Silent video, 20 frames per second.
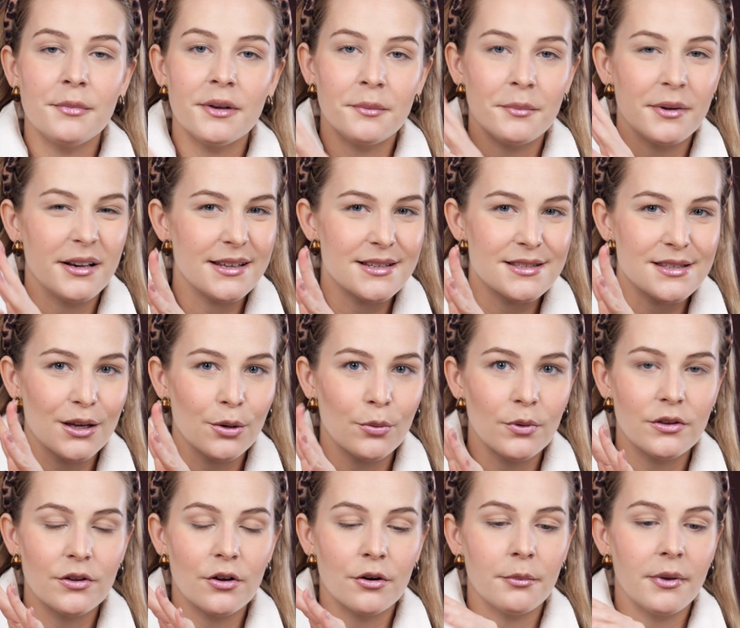minimalistic
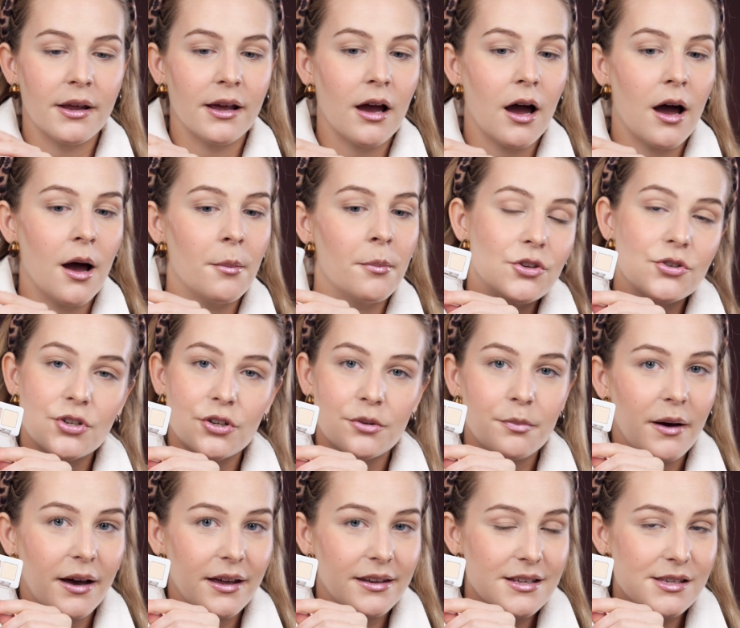with your makeup, you should
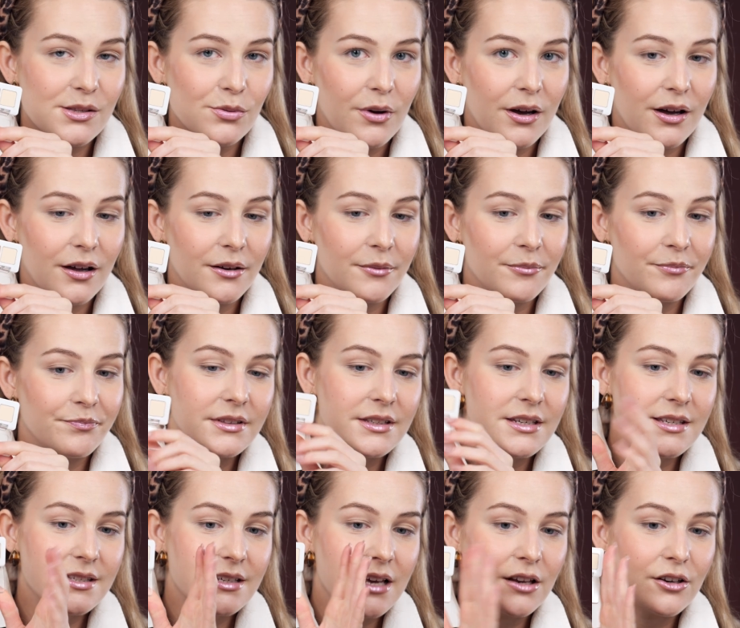buy this one.
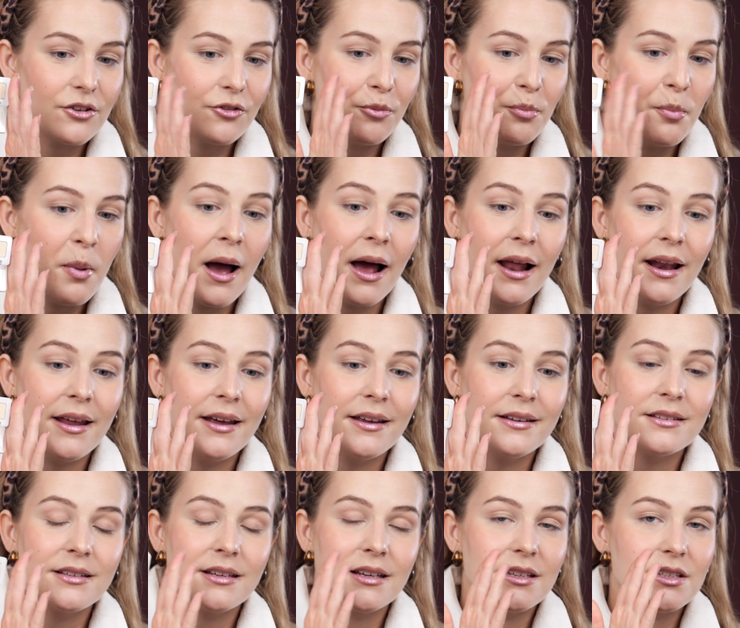This kind of
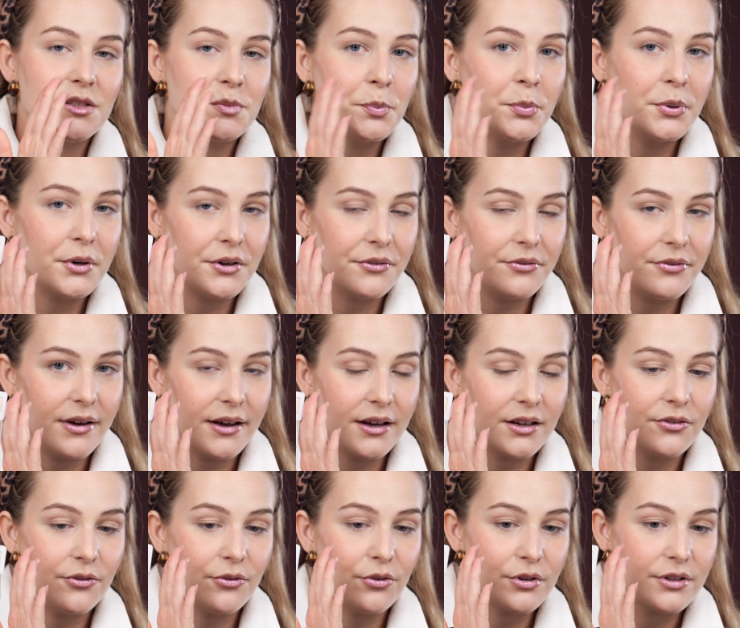palette, it's
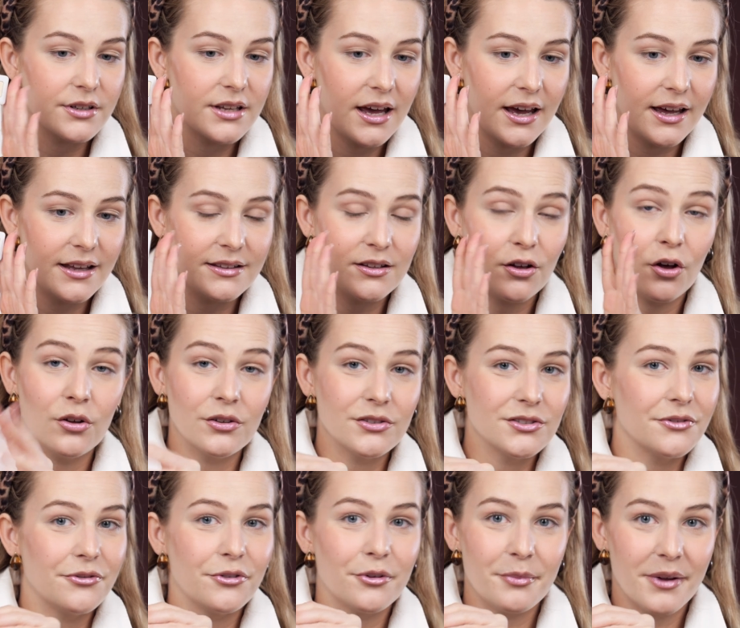perfect for that.
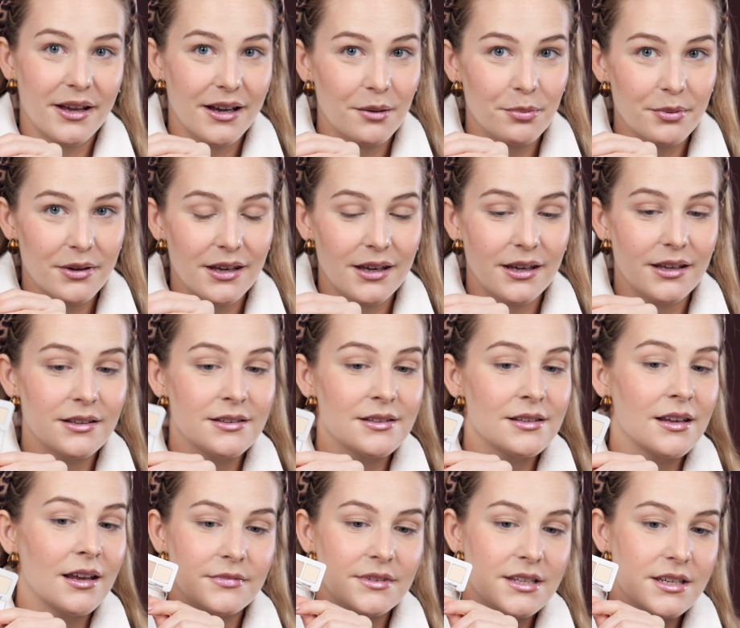Also for makeup kit,
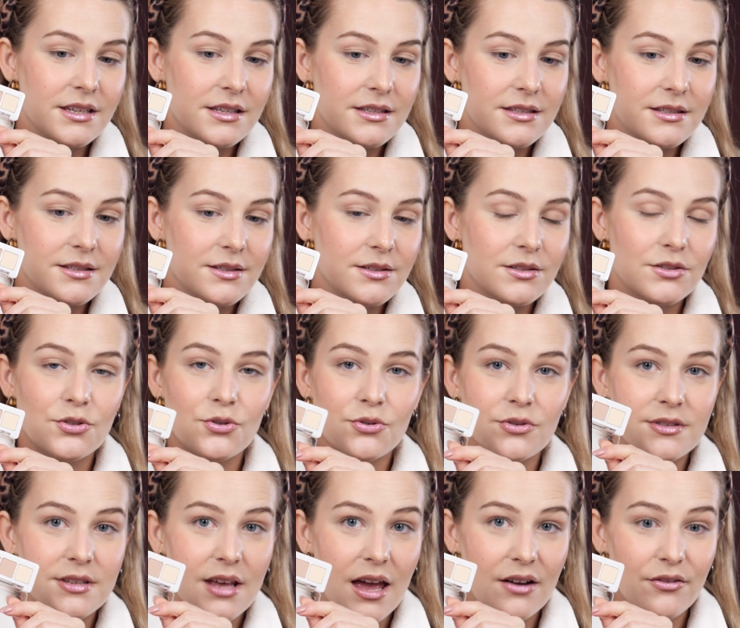this
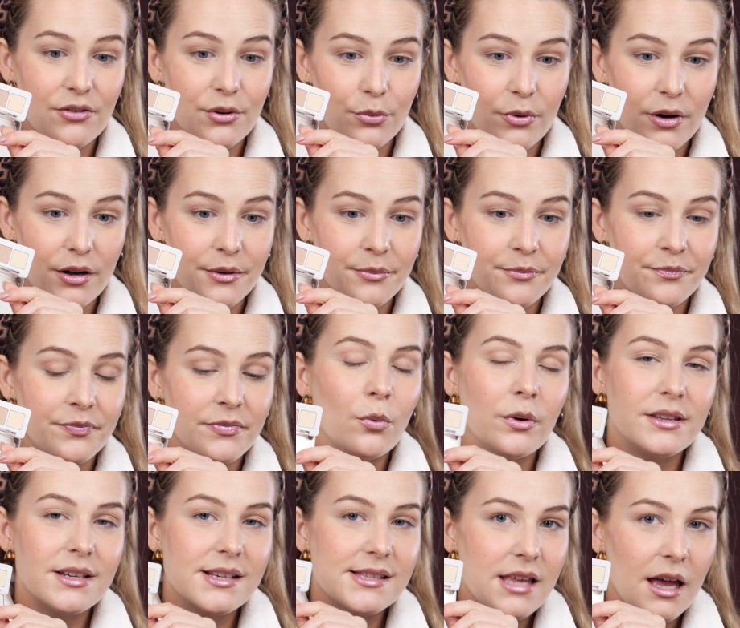suits everyone.
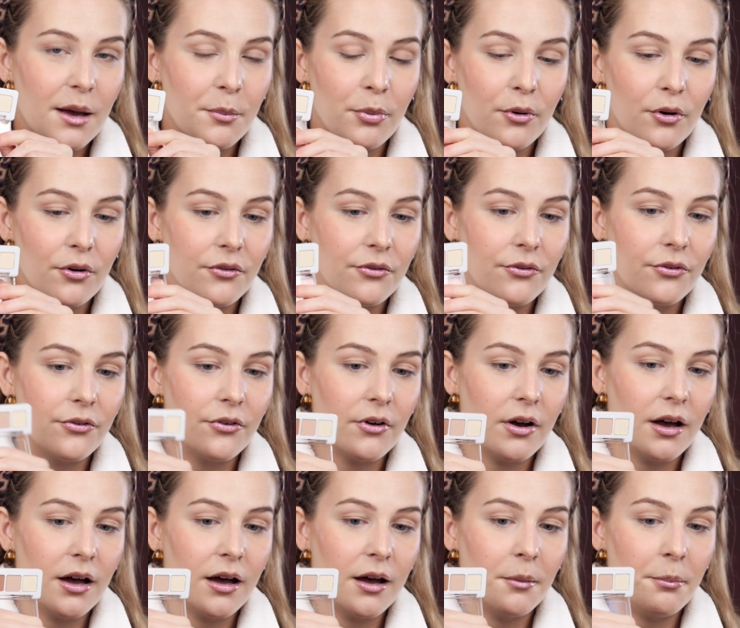With this type of
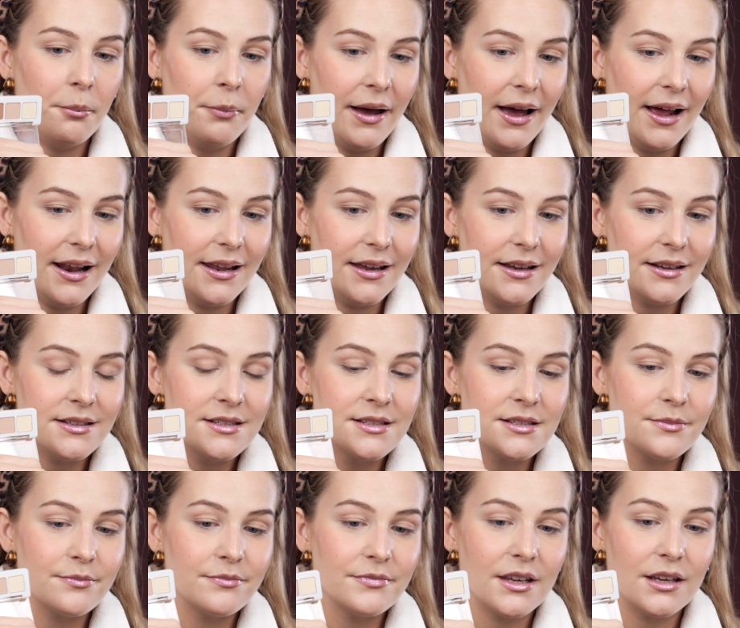
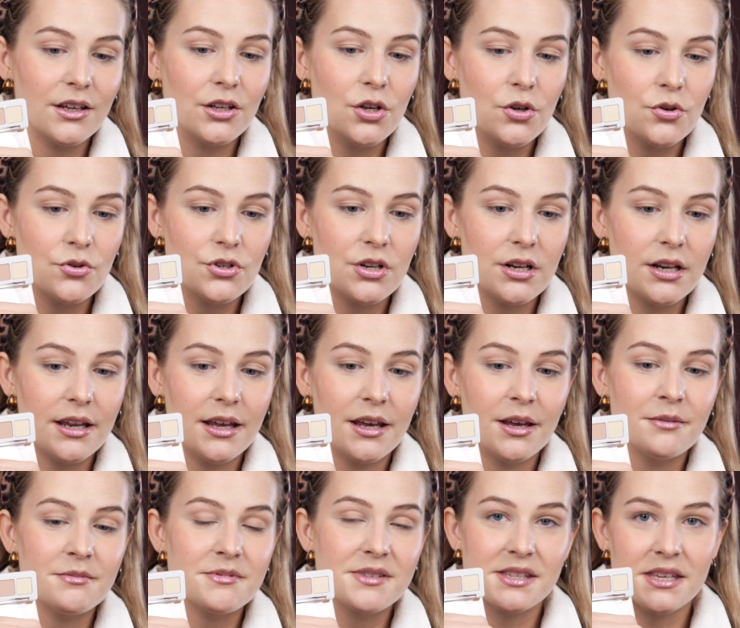palettes, they
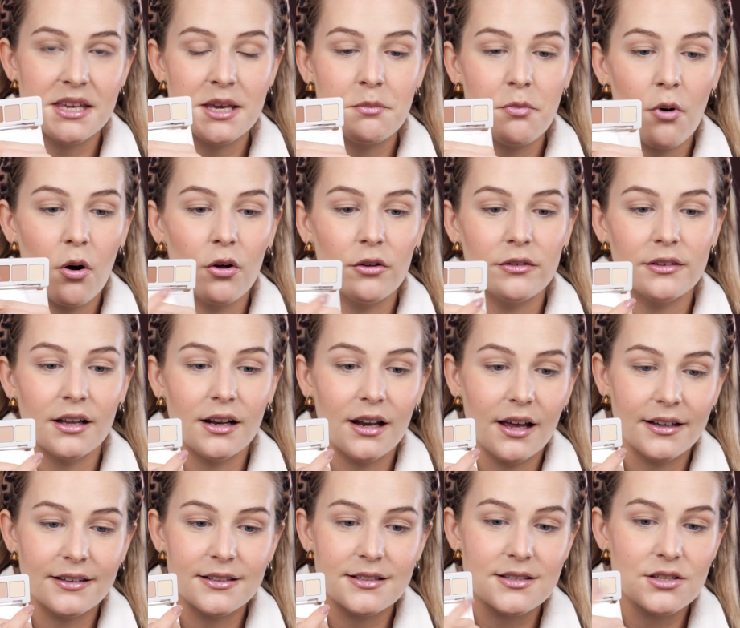usually skip on the
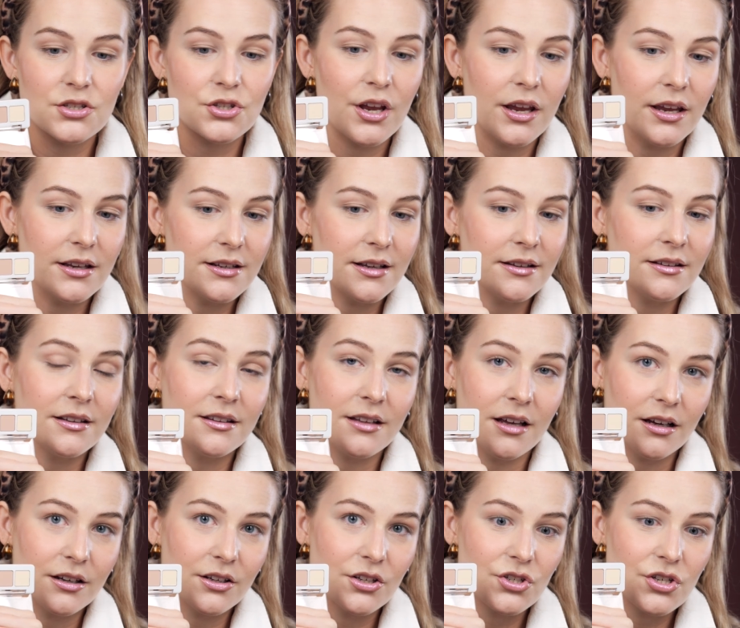lightest shade and the
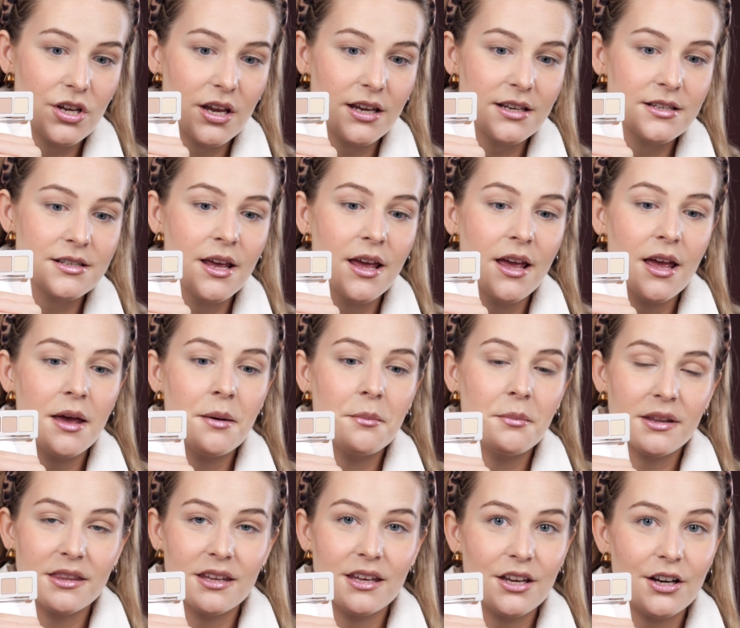darkest shade,
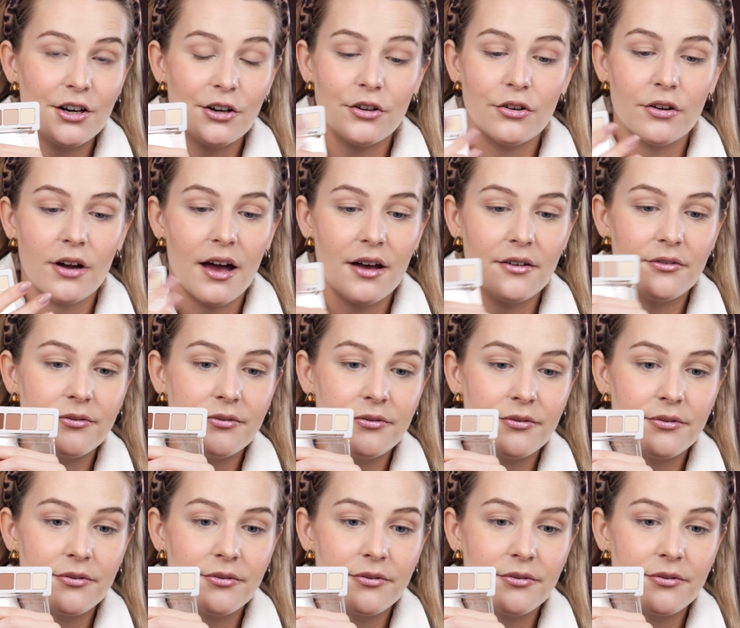but here you have